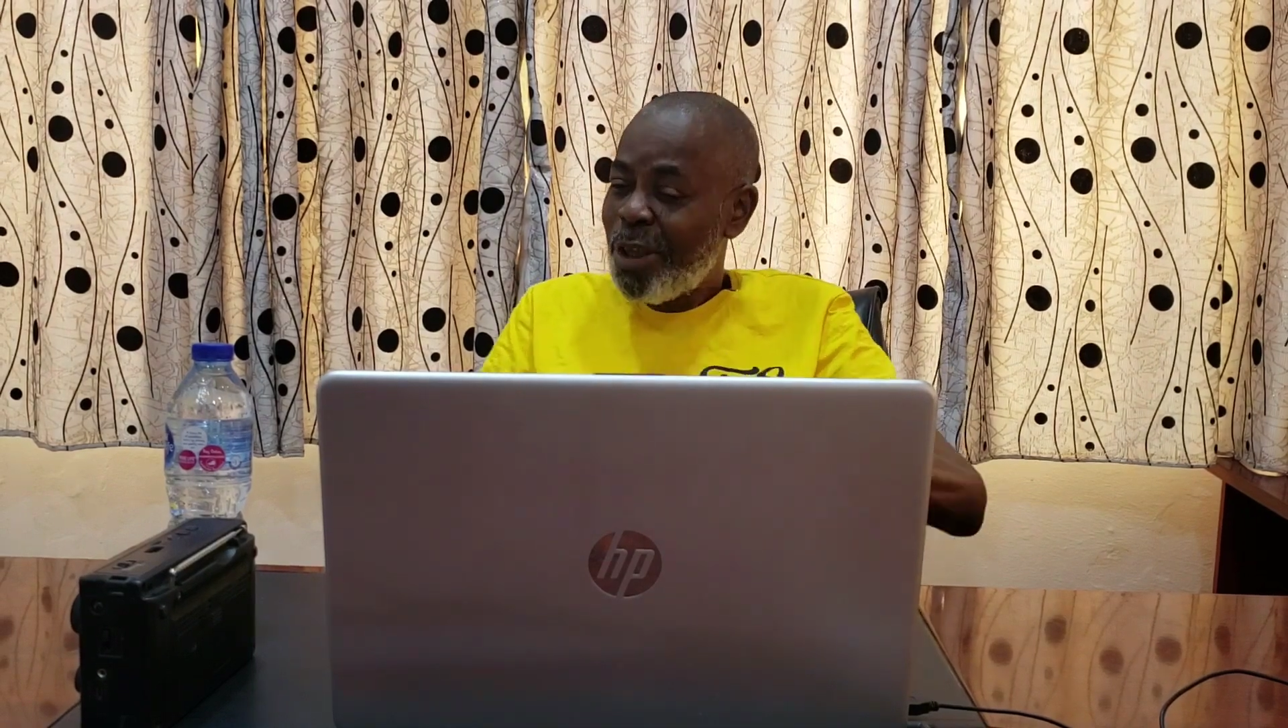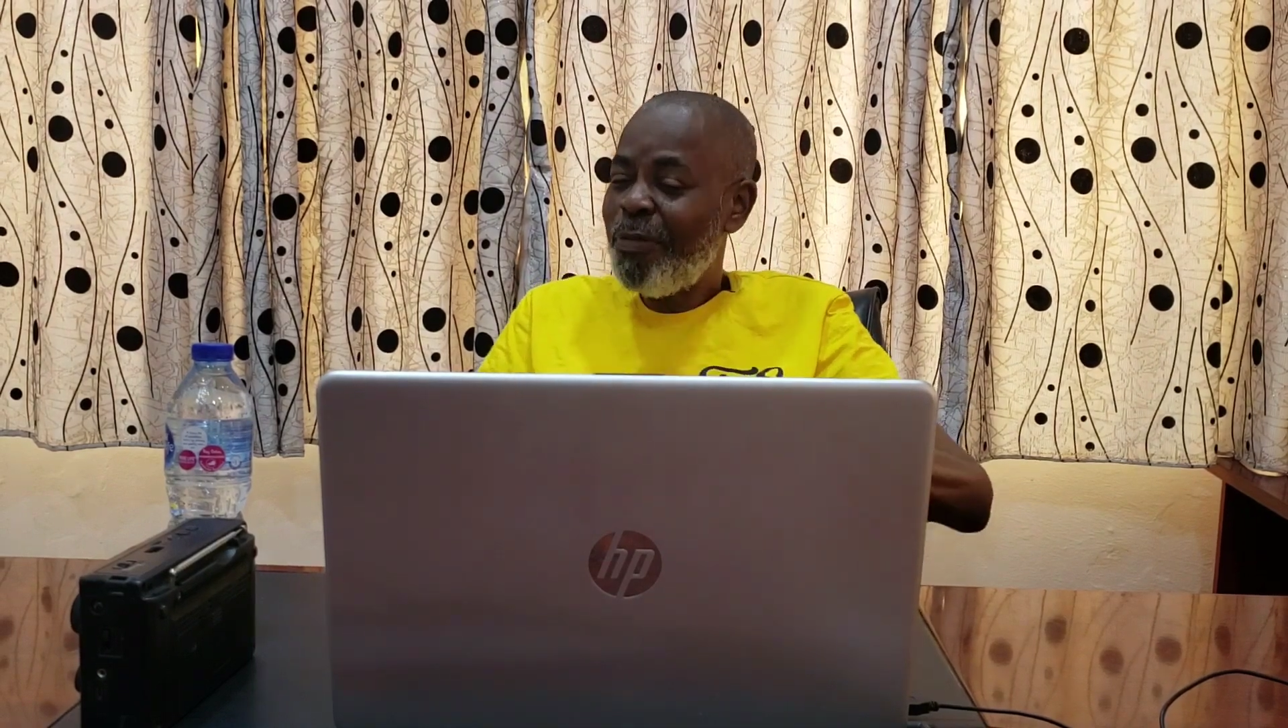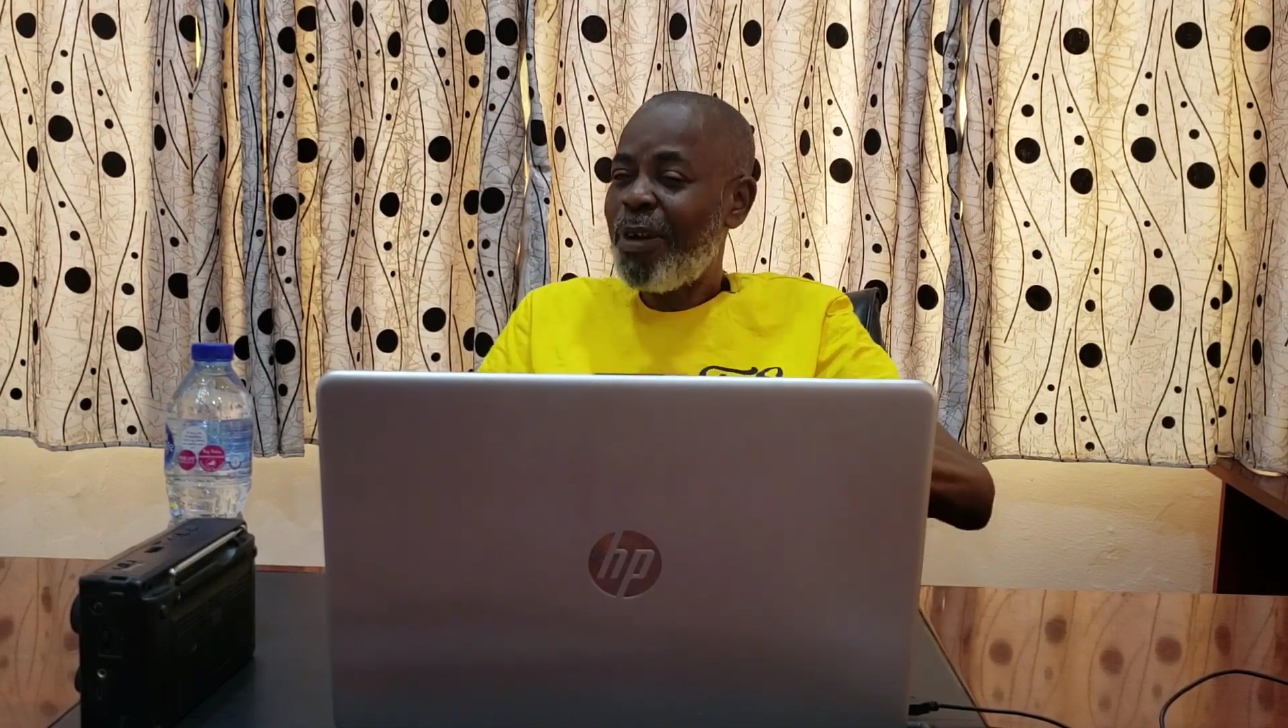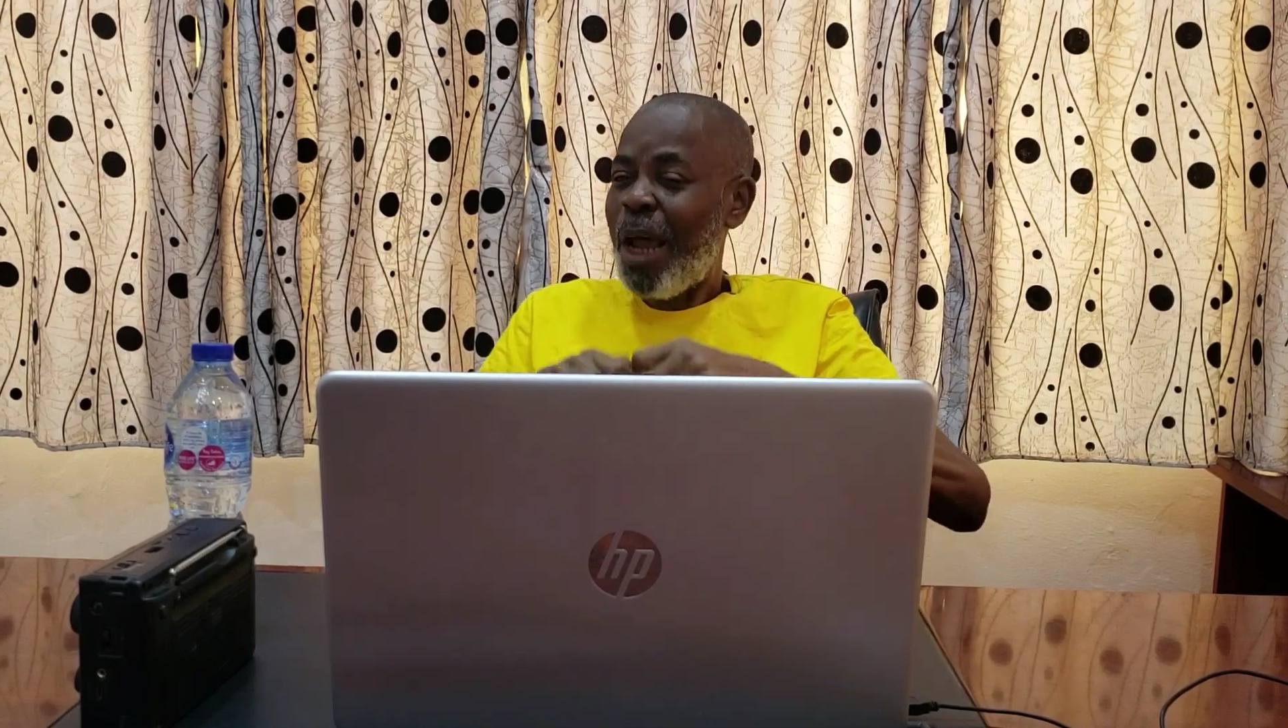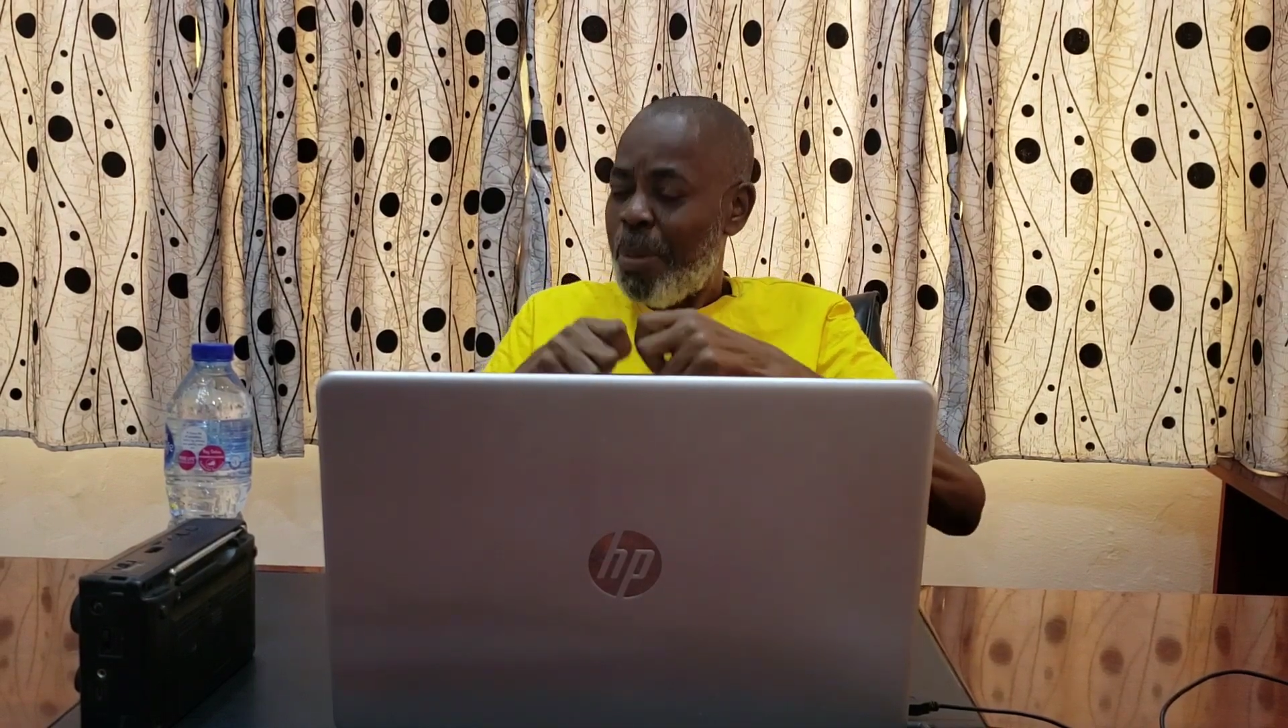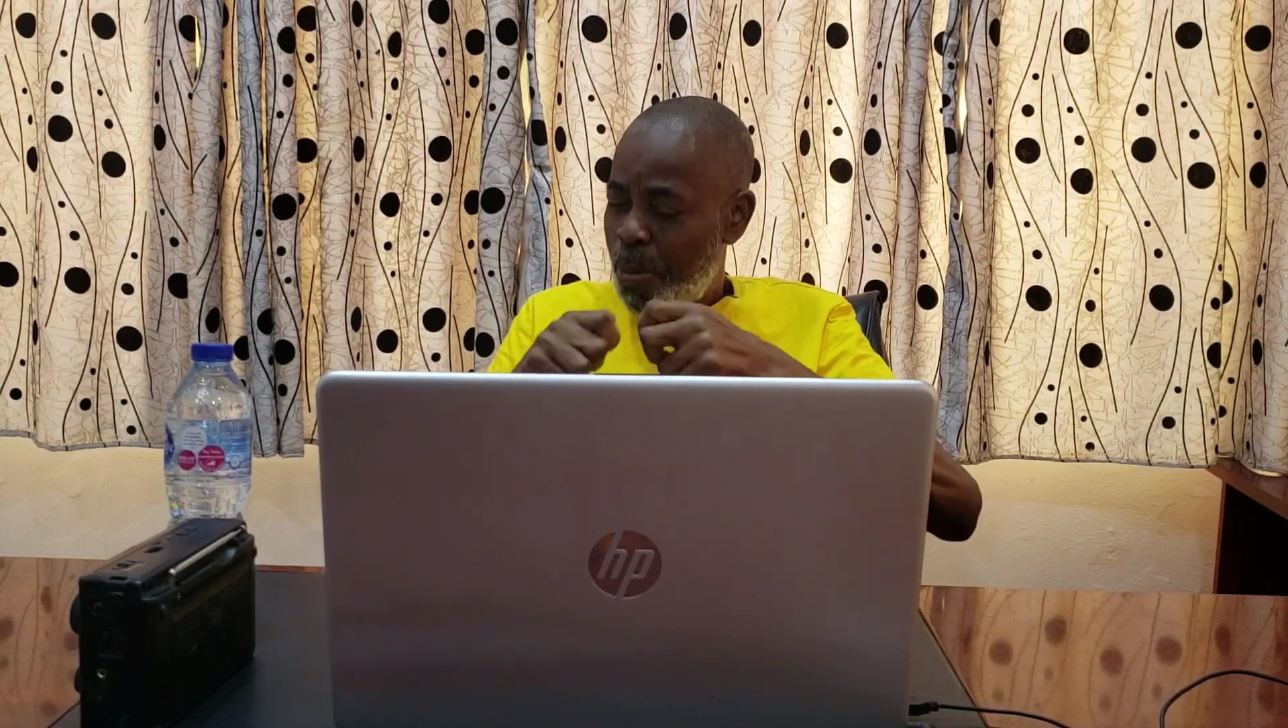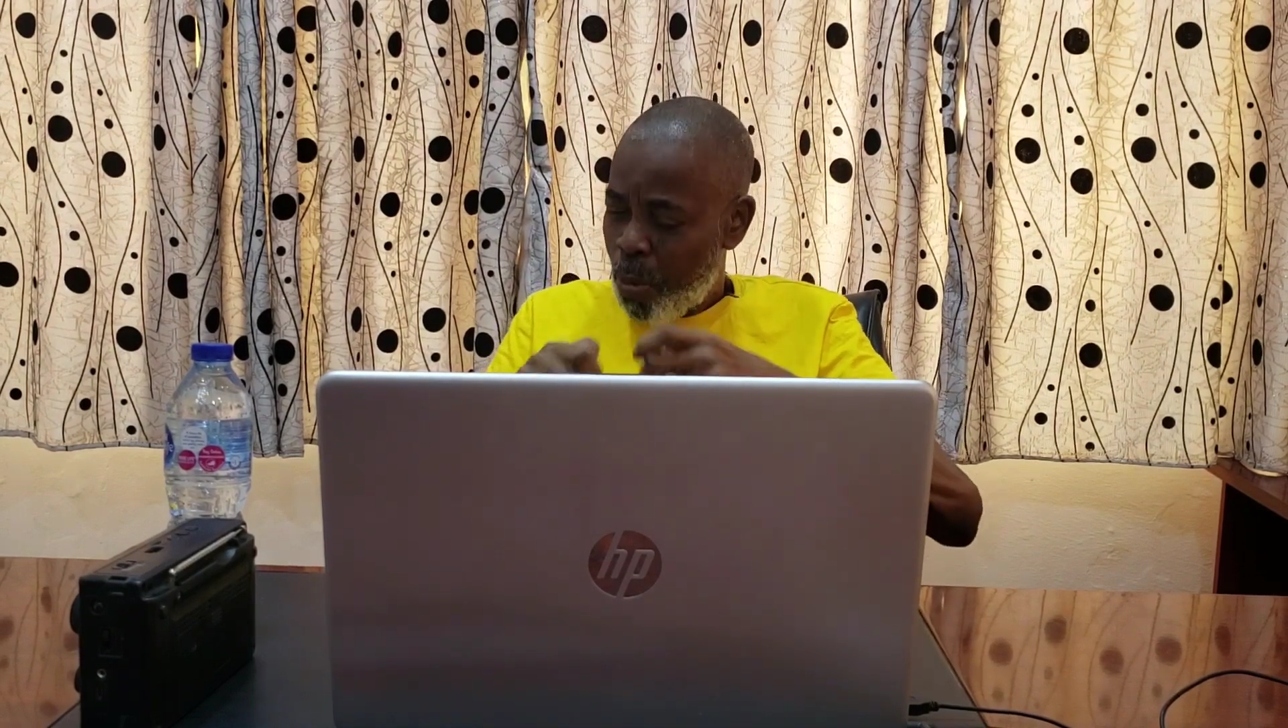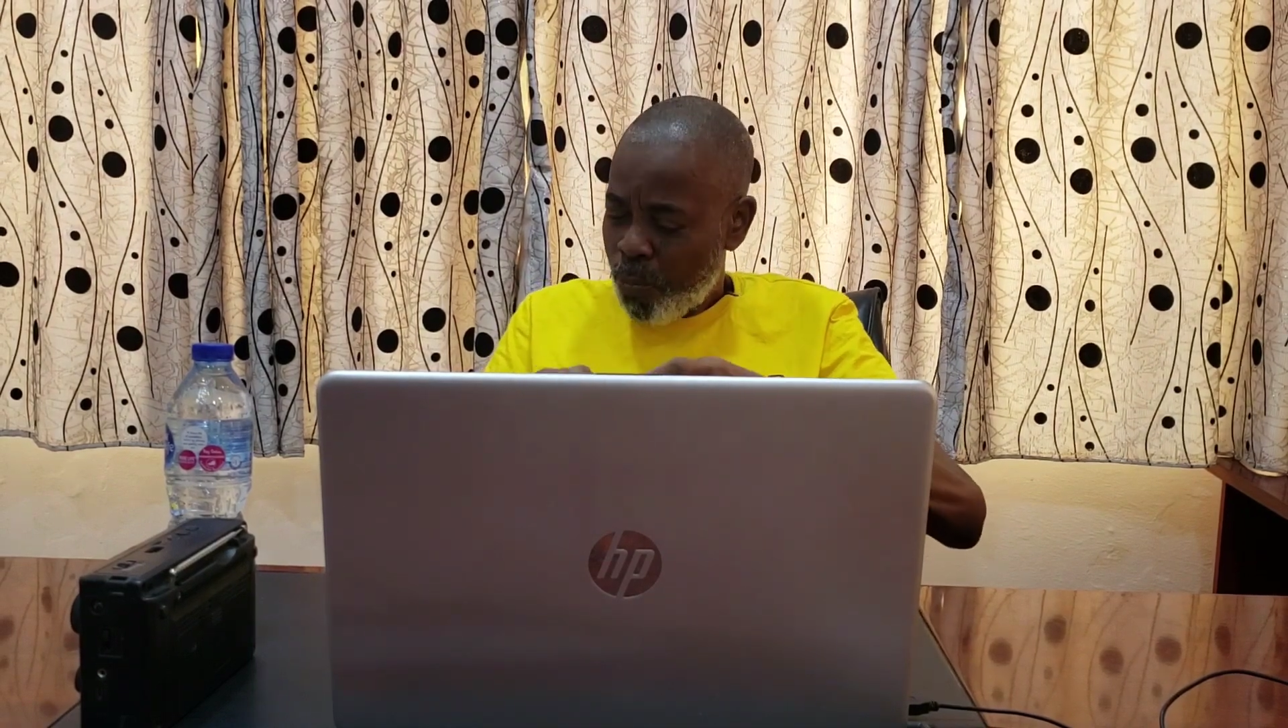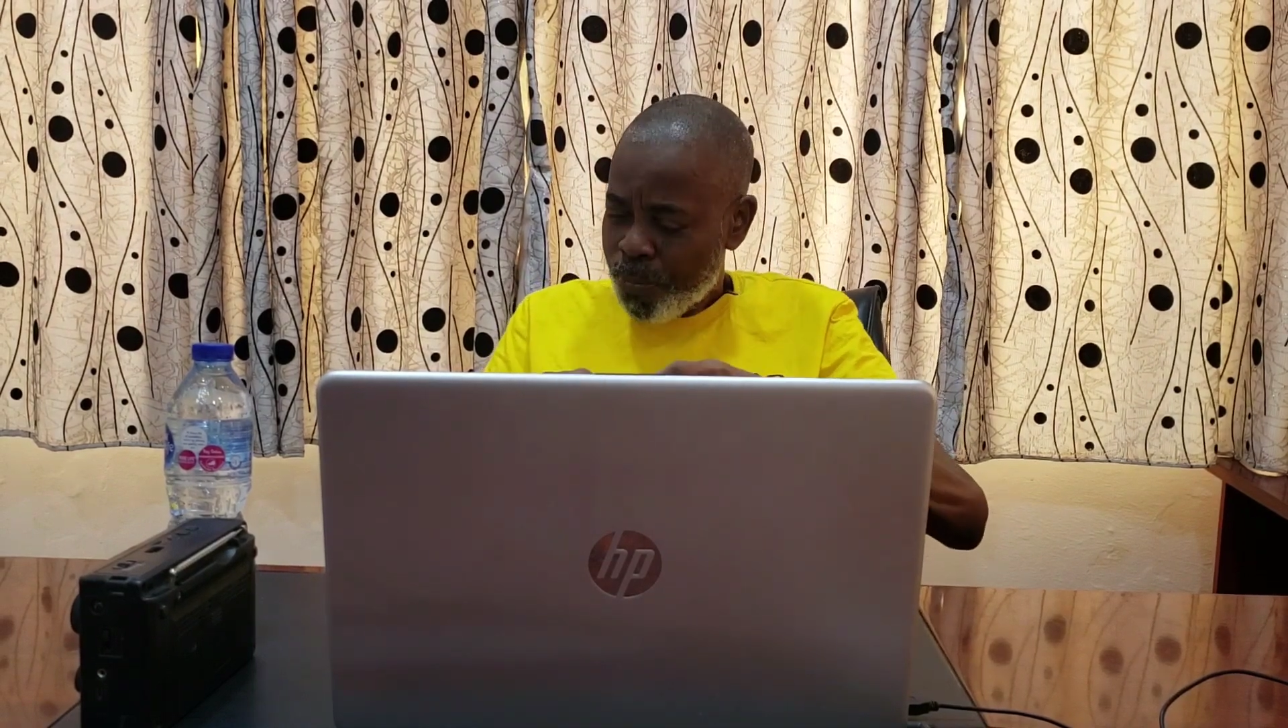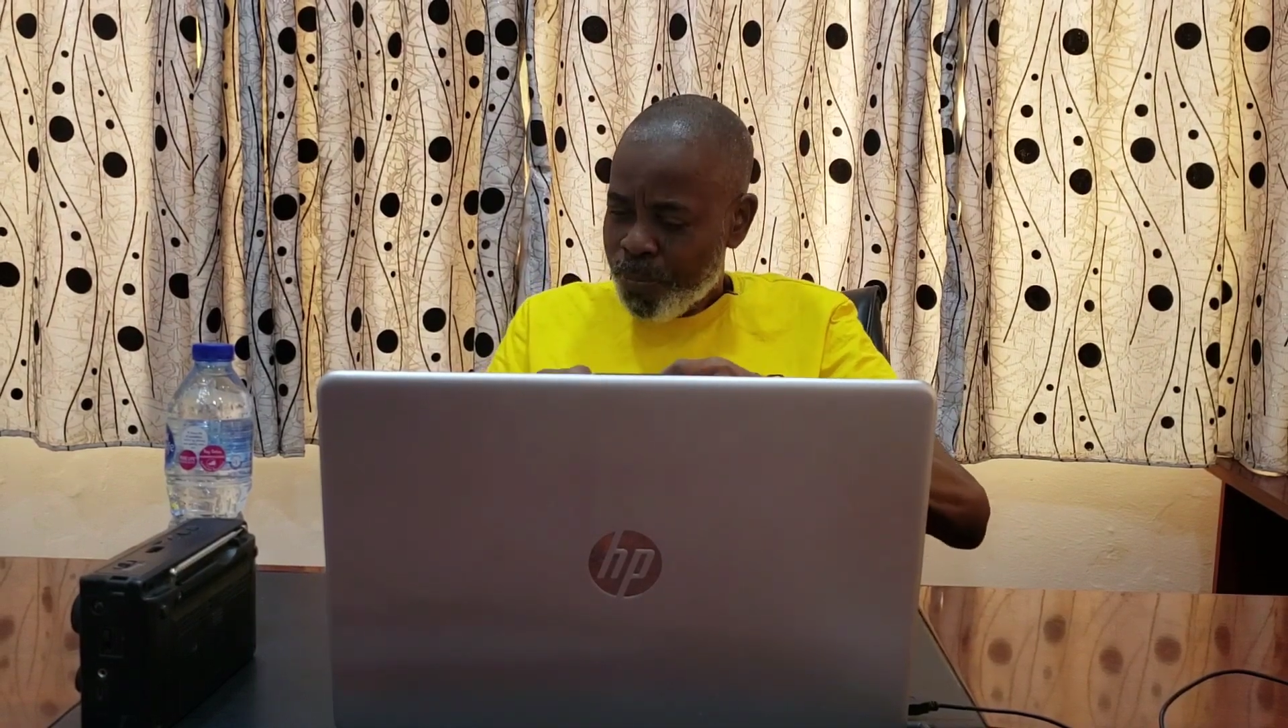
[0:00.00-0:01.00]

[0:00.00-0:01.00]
give other people.